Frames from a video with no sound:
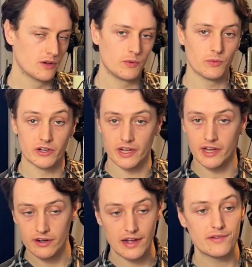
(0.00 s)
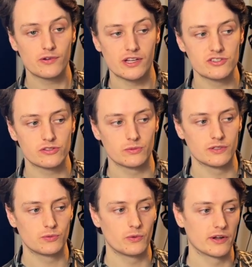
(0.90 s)
We want to hear every
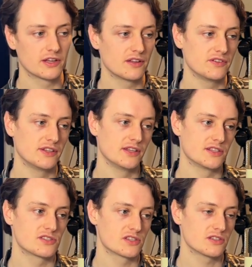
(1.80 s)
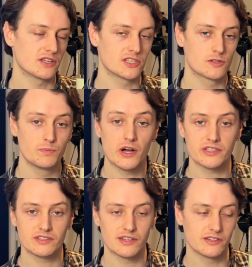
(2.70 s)
instrument. We want to give it its spot
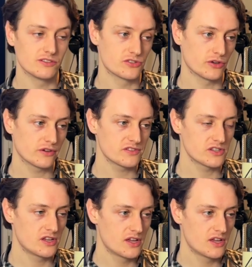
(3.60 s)
that it deserves,